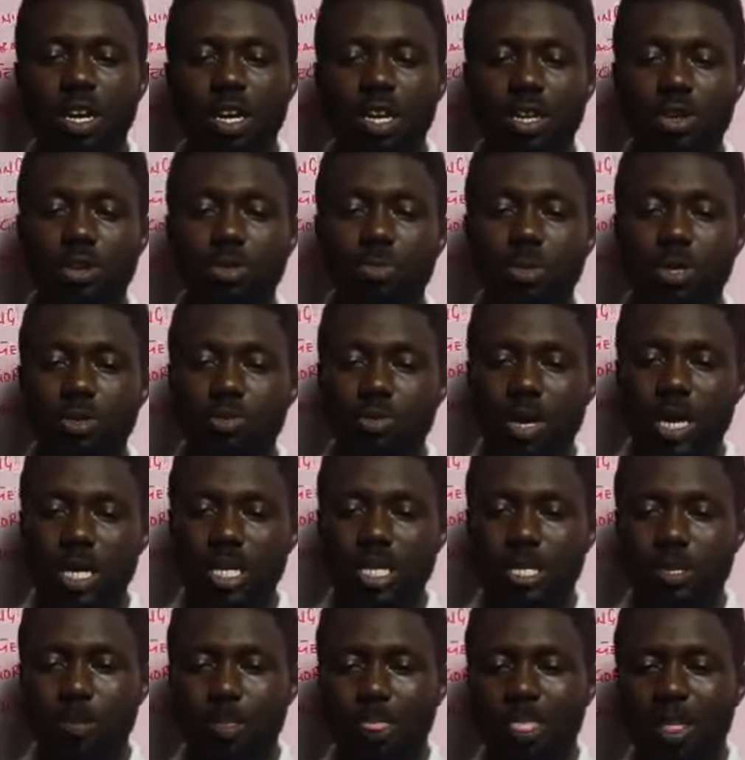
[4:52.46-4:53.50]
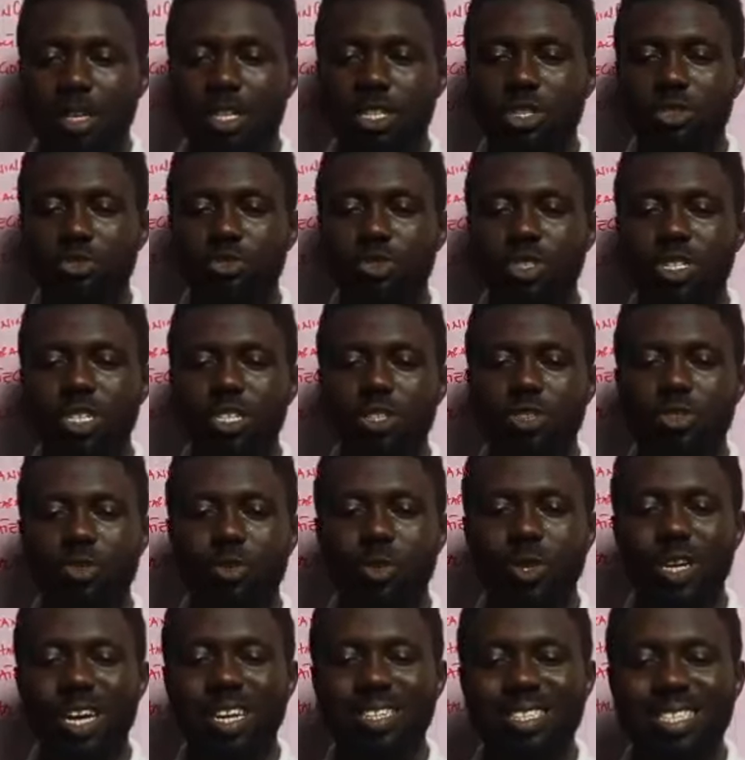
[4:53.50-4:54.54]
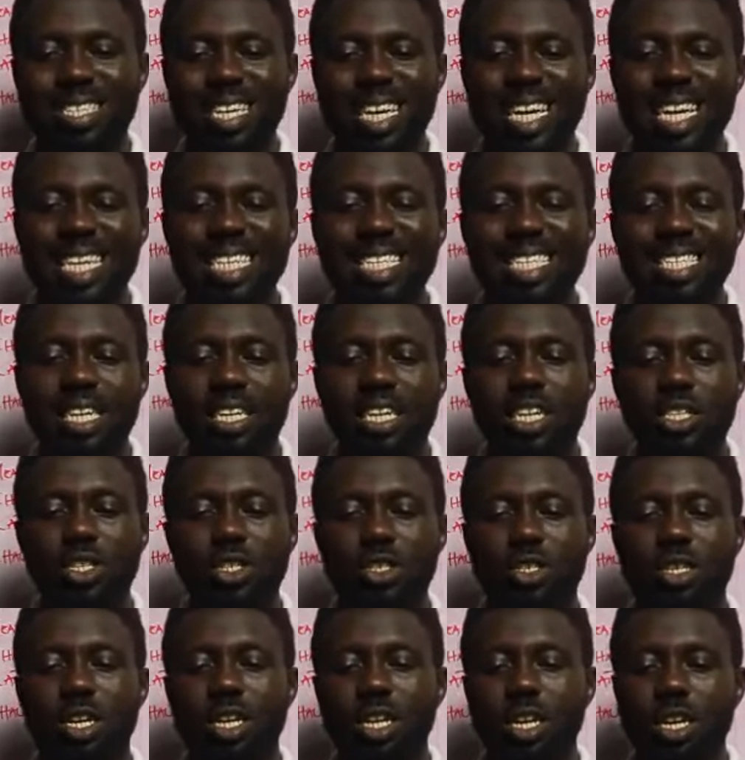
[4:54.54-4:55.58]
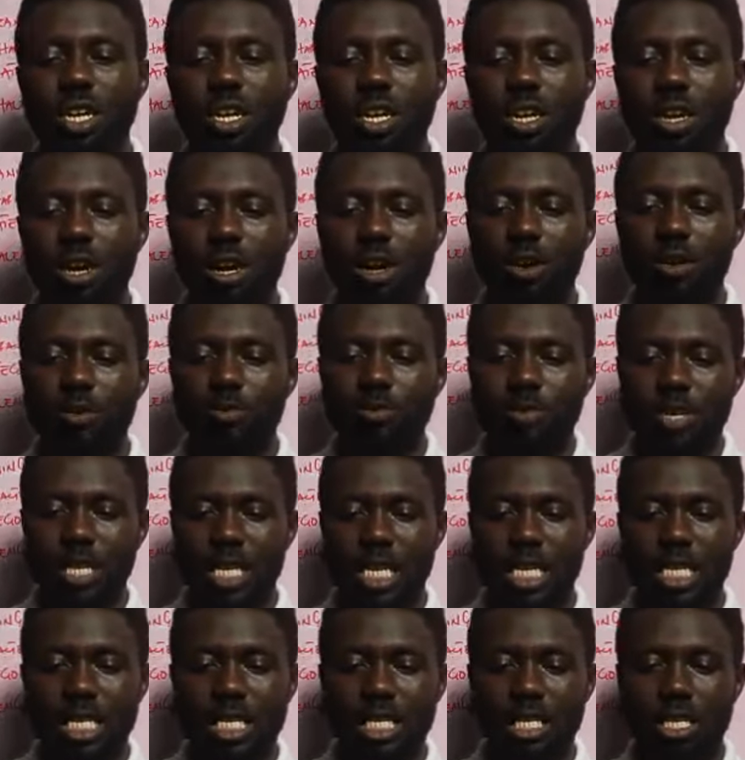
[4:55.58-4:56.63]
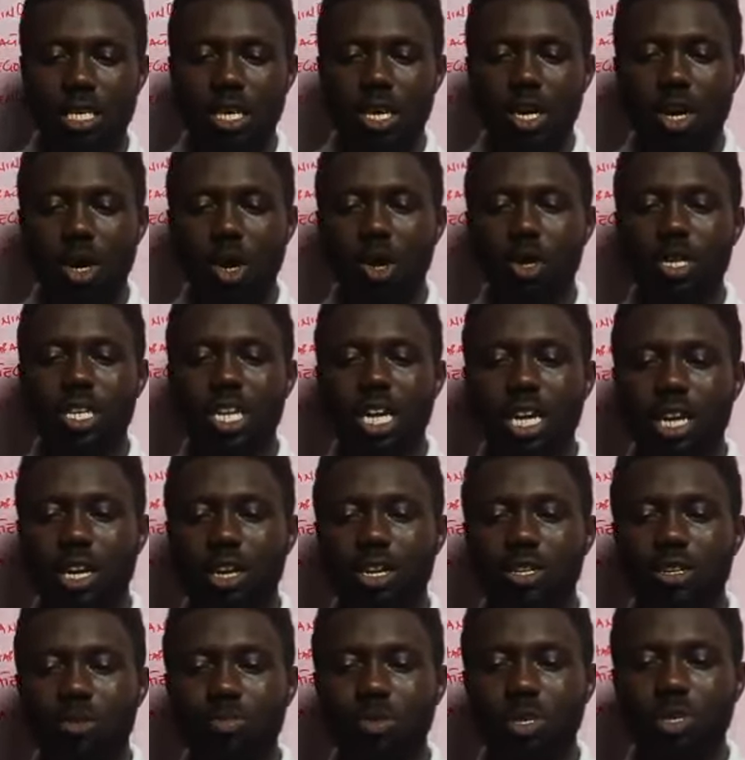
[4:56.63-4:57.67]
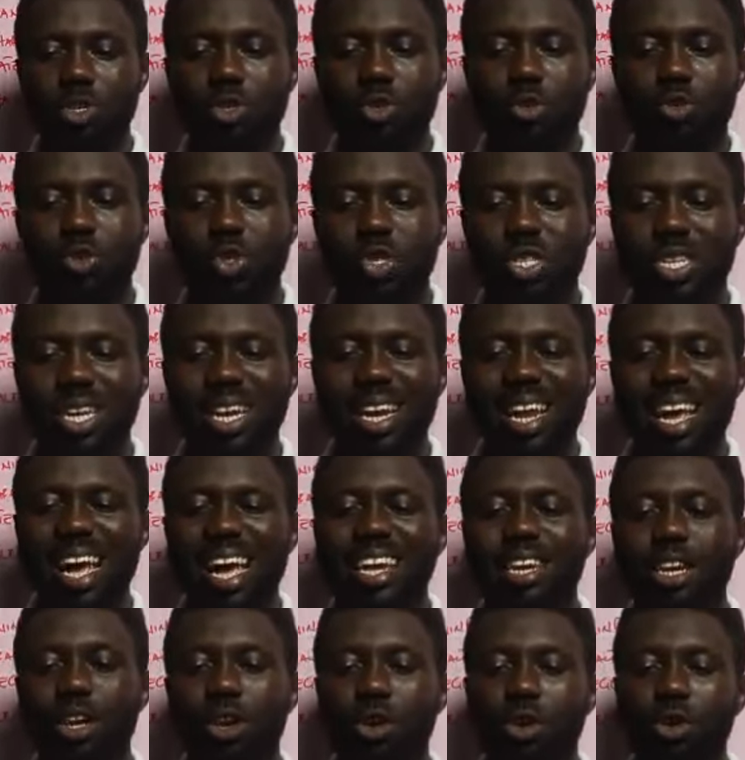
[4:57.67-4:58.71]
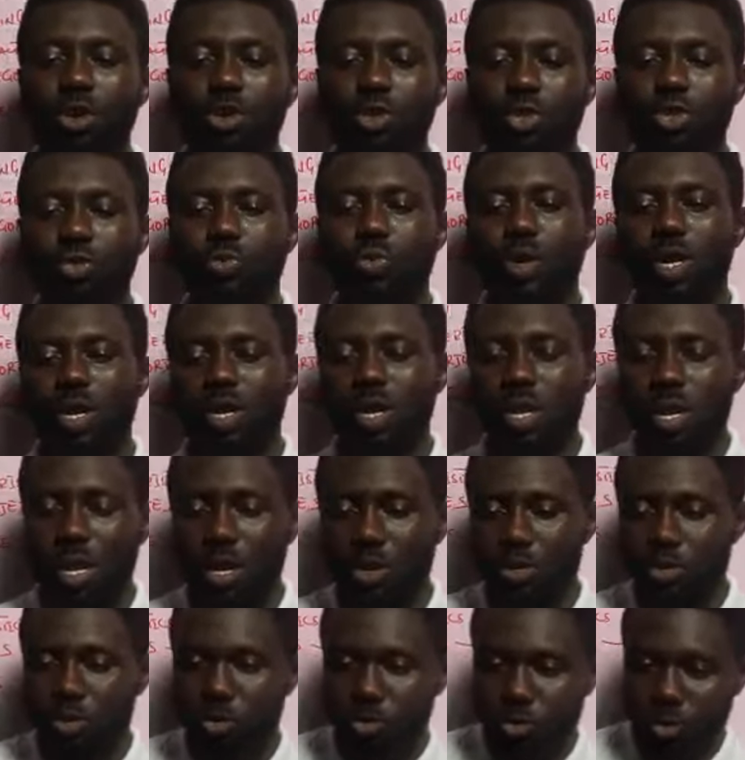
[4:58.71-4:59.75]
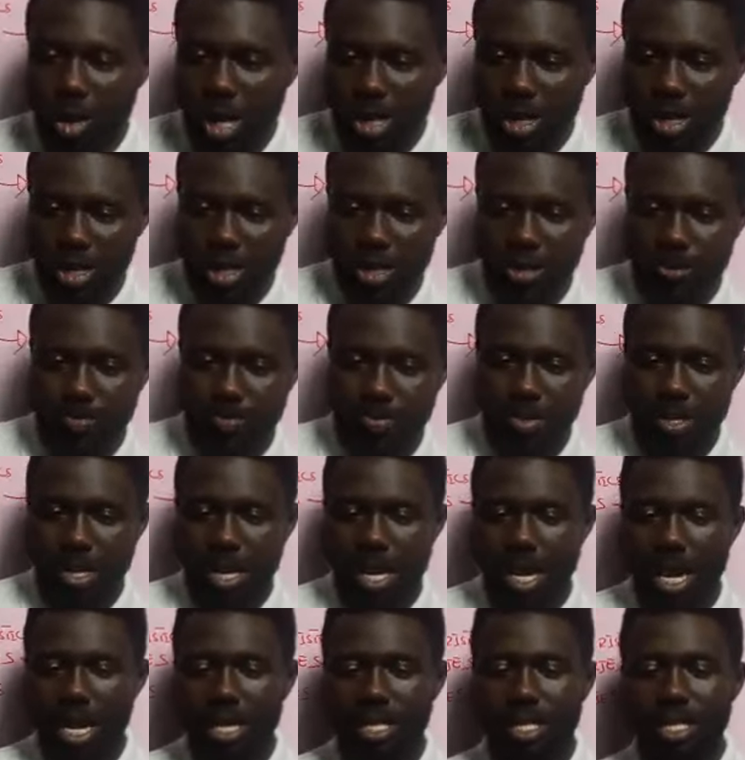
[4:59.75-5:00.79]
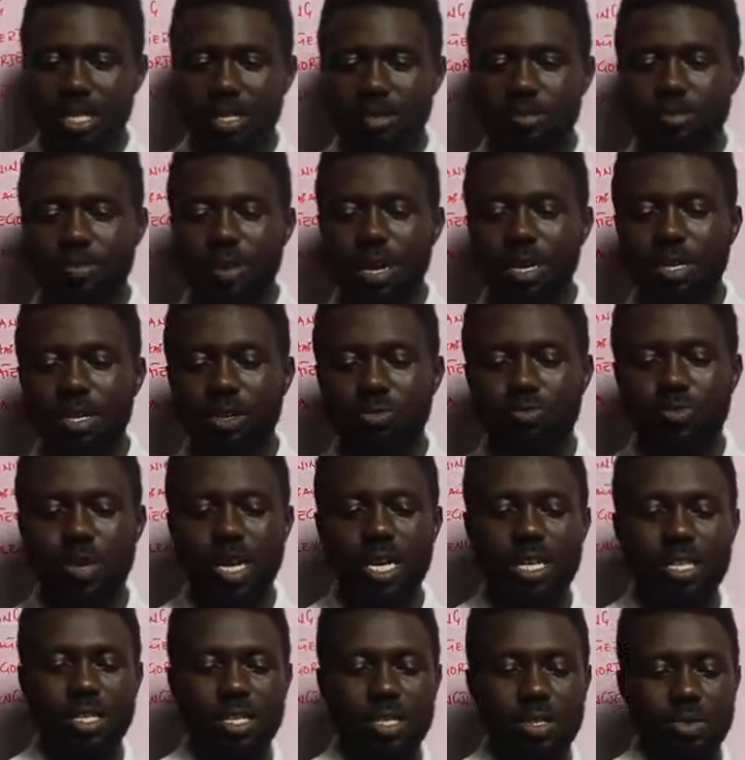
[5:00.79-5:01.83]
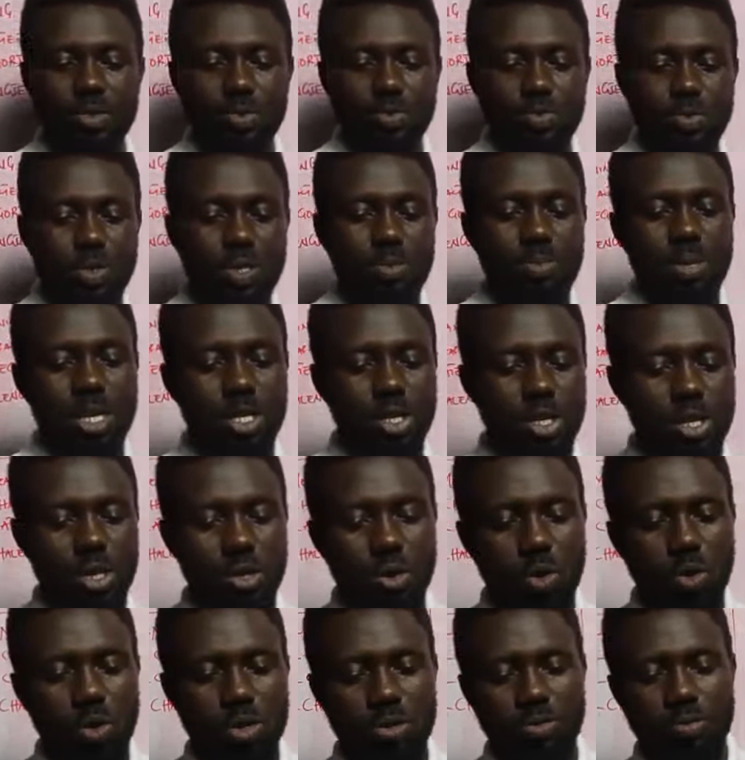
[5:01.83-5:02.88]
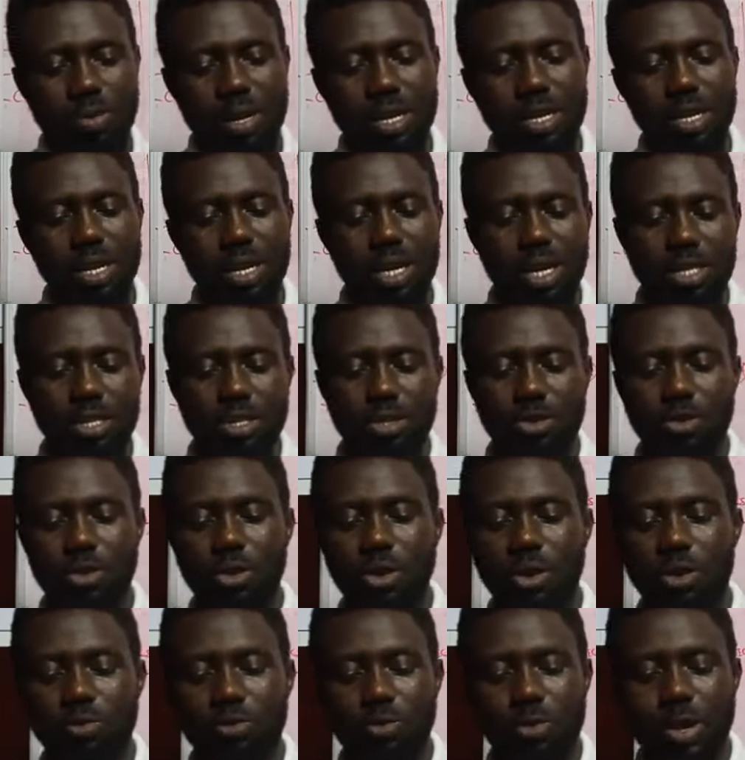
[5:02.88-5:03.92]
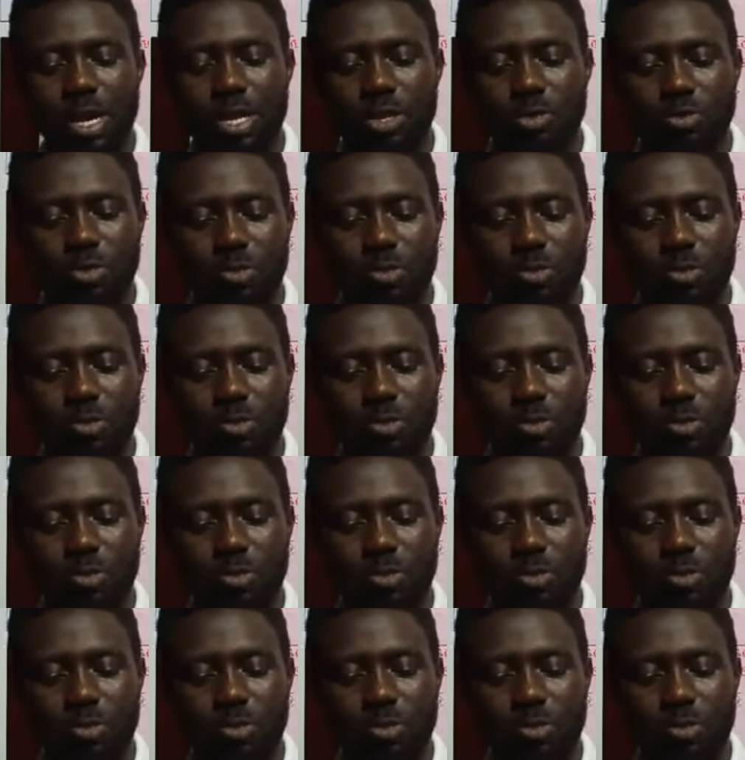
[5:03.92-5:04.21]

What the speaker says: Human Rights. This treaty is known as the International Covenant on Economic, Social, and Cultural right. And then the final right we mentioned, or the final category of right